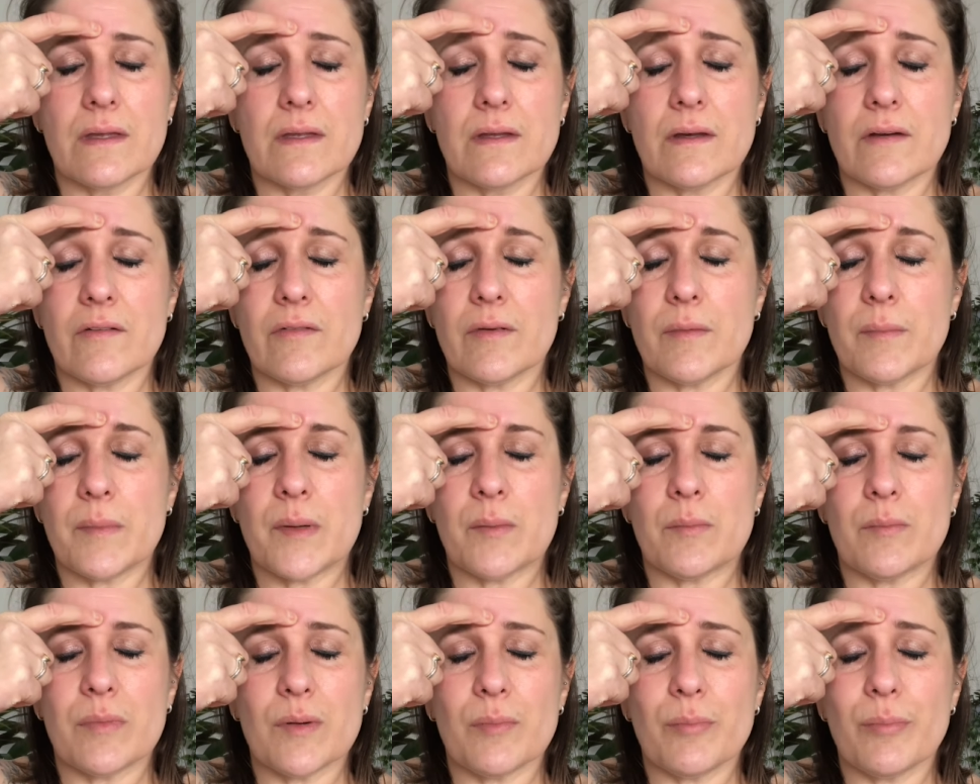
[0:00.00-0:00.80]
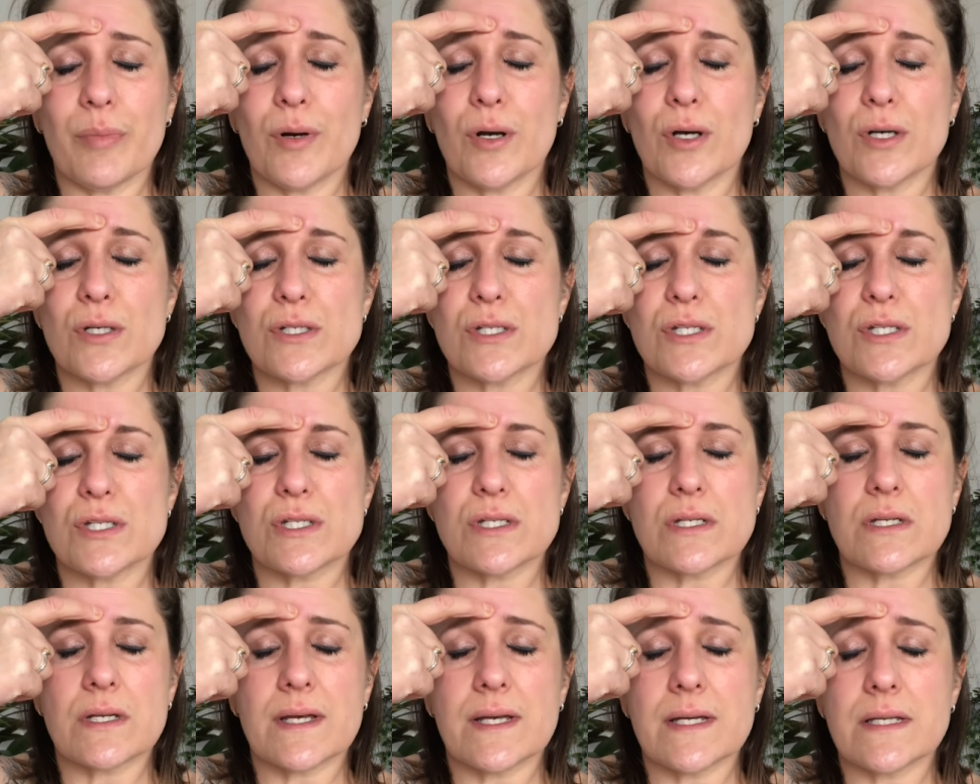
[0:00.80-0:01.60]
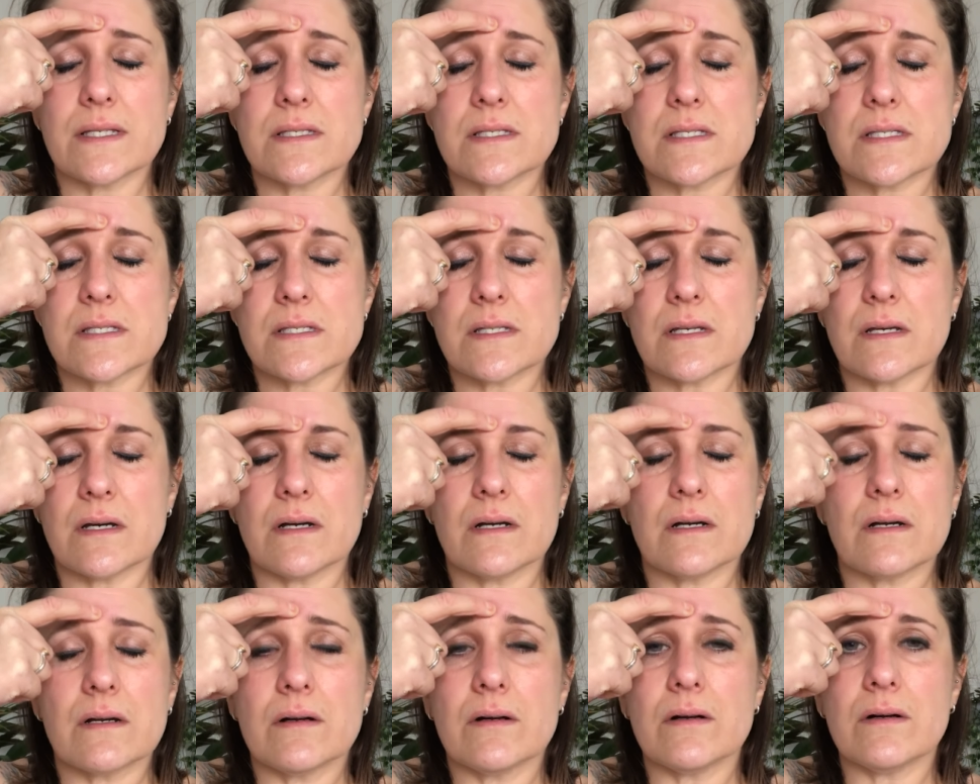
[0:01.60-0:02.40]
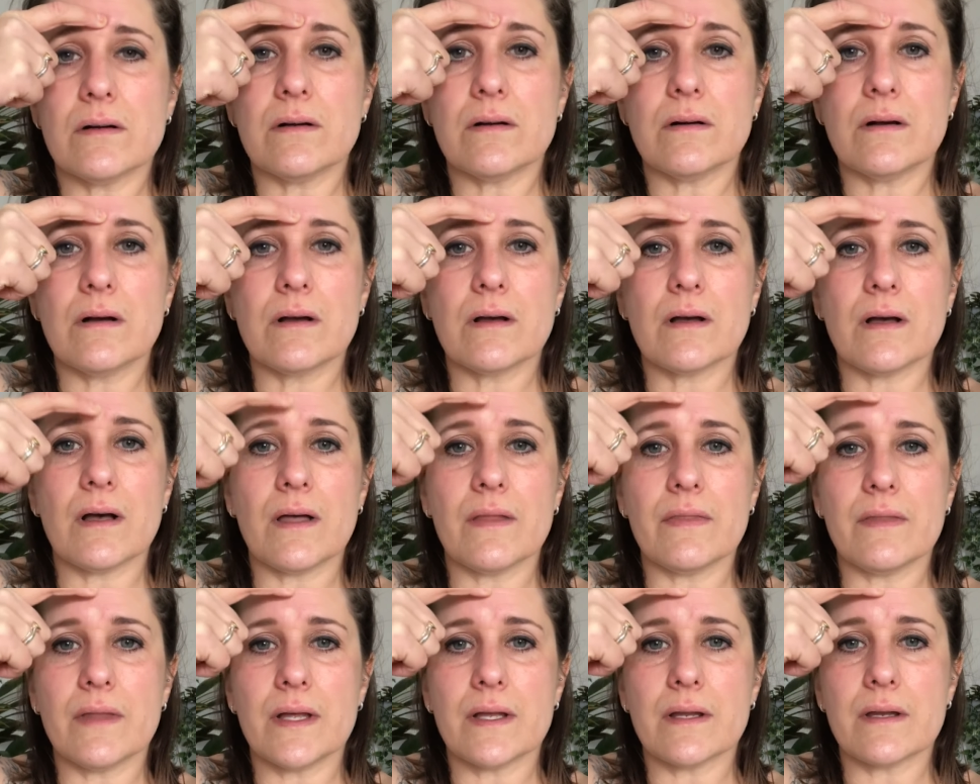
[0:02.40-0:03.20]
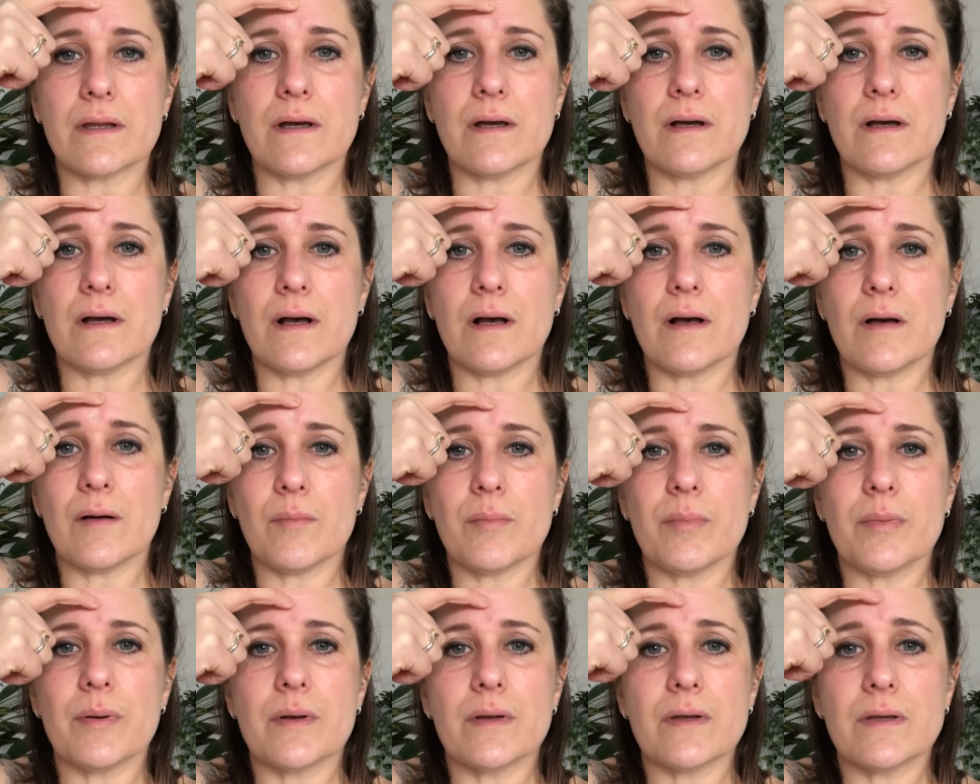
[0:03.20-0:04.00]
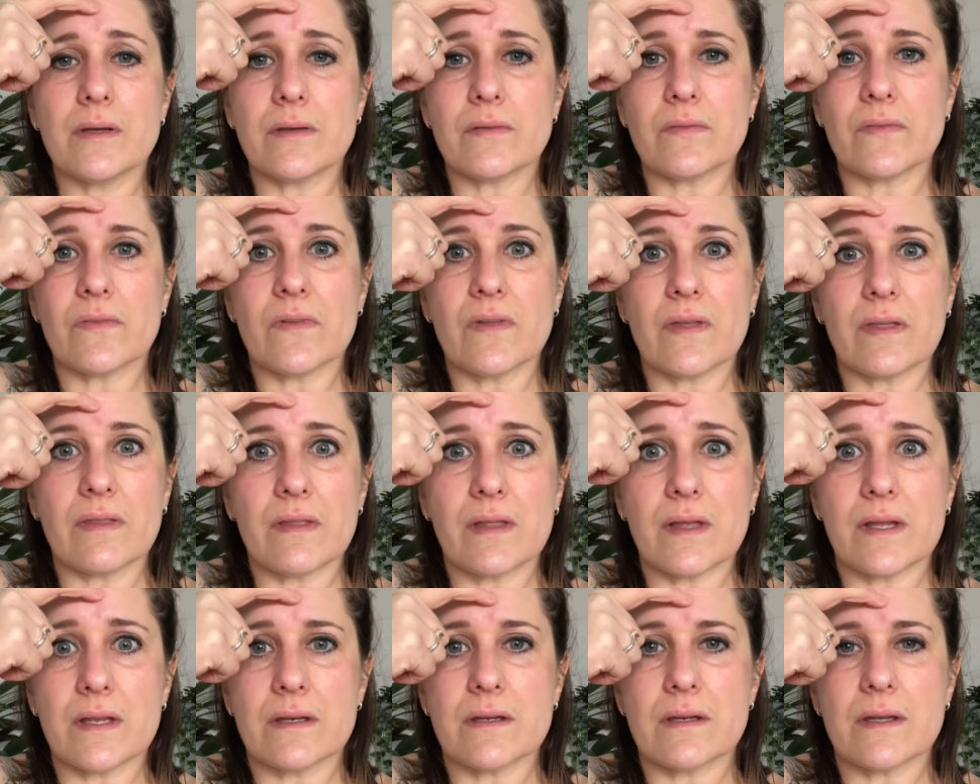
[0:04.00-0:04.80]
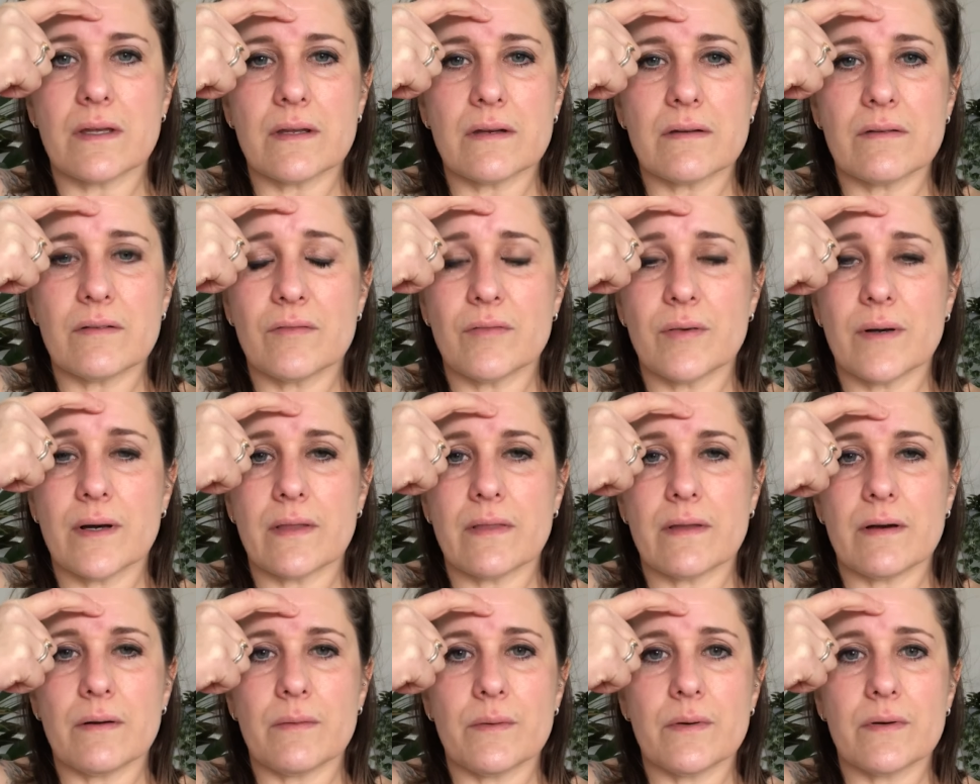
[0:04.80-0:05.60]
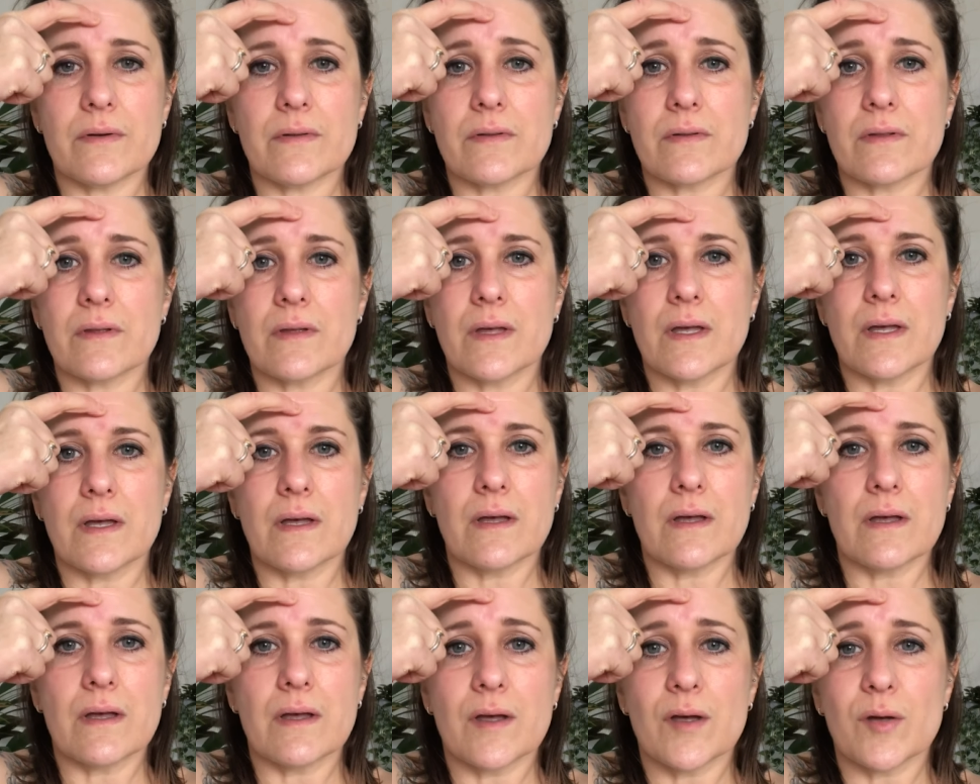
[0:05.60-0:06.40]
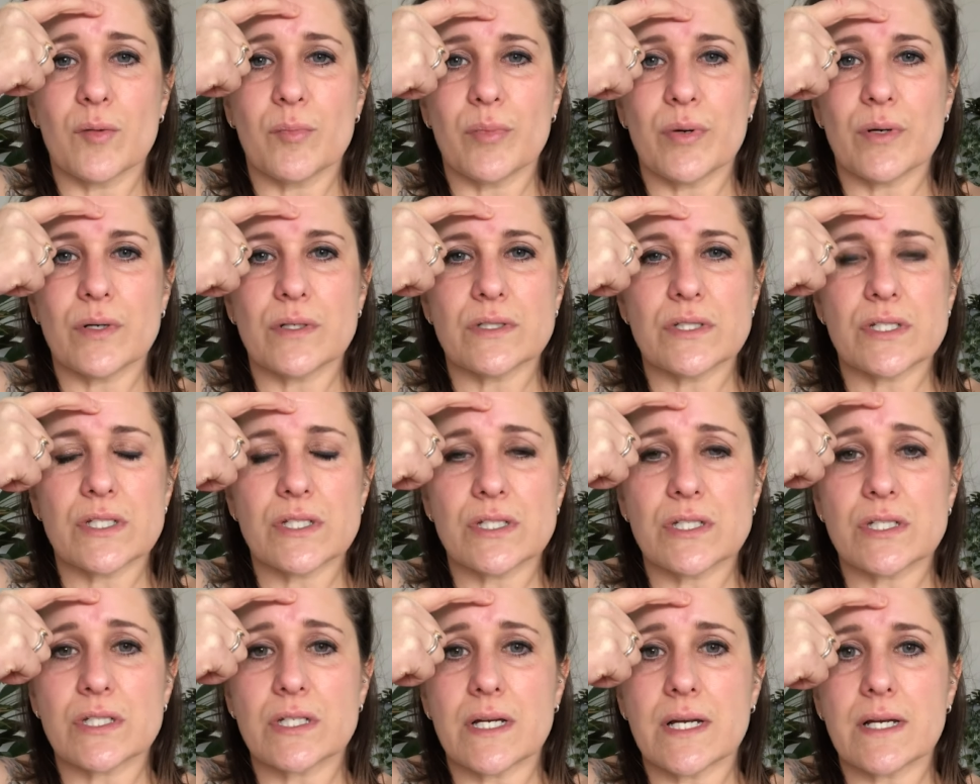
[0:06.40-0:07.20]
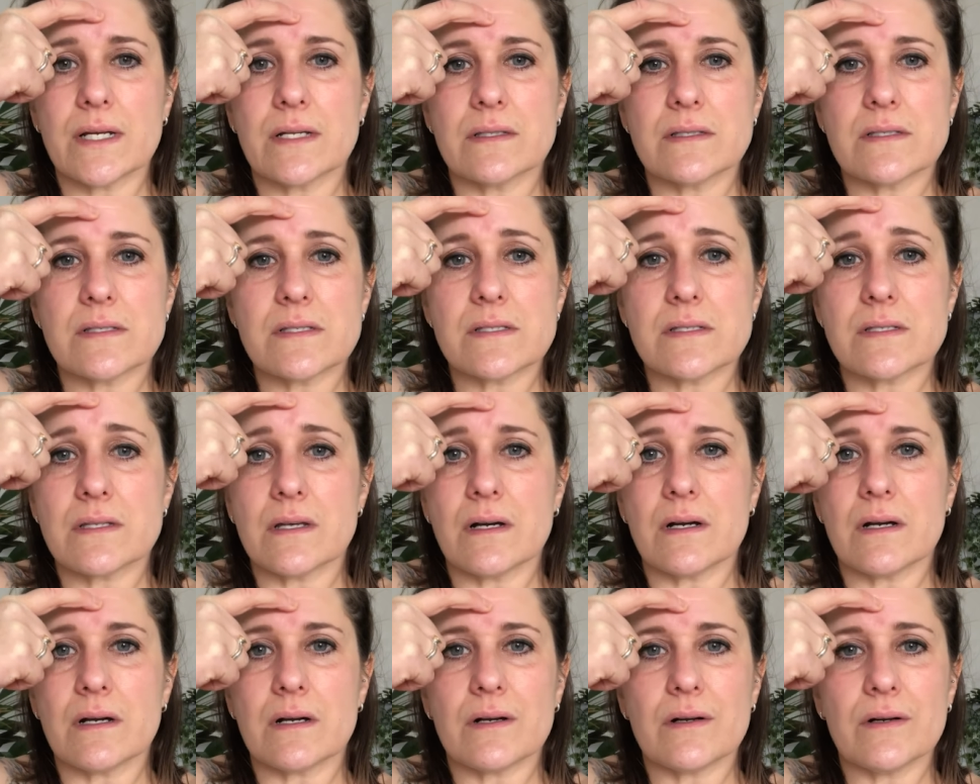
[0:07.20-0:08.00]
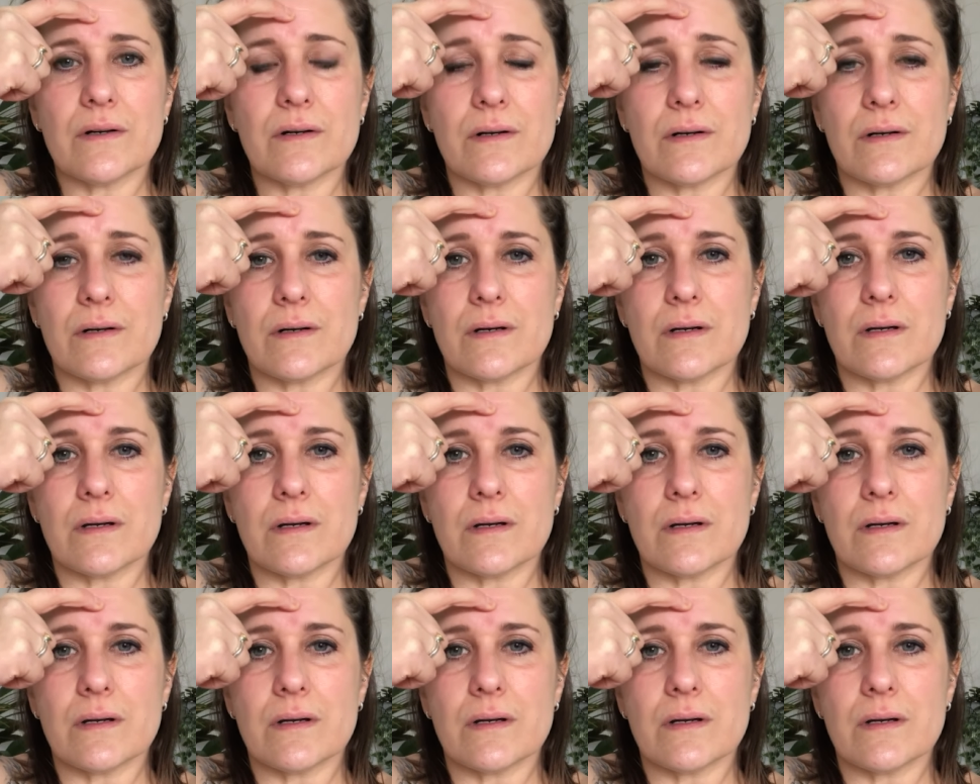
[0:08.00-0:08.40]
Remember, push and circle and then up. You see the indent where that was? Push and circle,